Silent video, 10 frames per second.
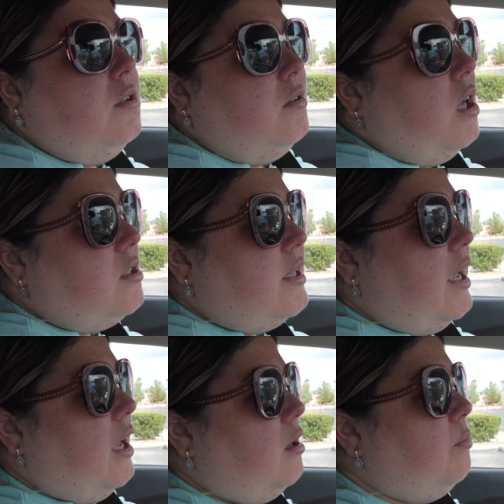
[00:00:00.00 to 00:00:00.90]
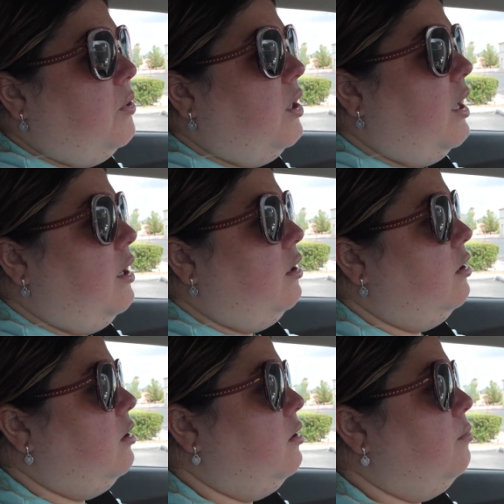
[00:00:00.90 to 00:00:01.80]
Not today, but like
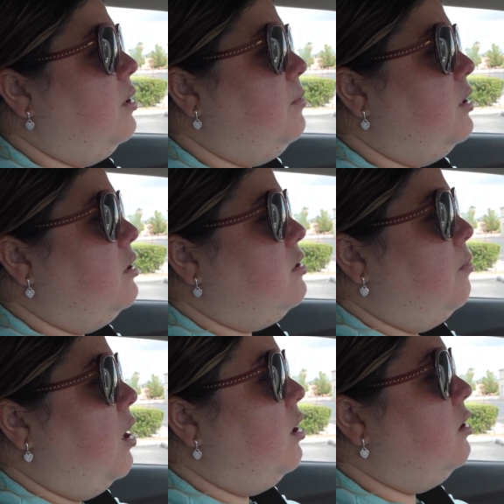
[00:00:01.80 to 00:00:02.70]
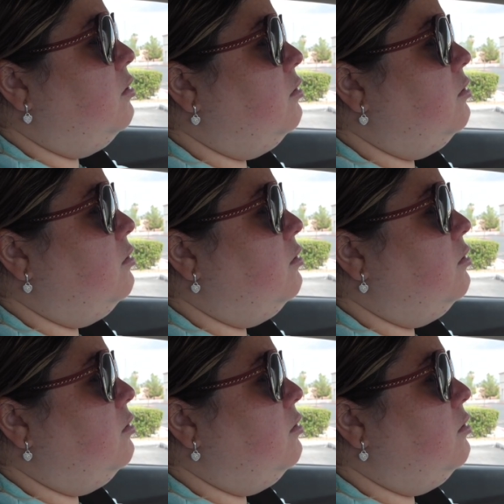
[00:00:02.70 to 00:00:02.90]
maybe tomorrow.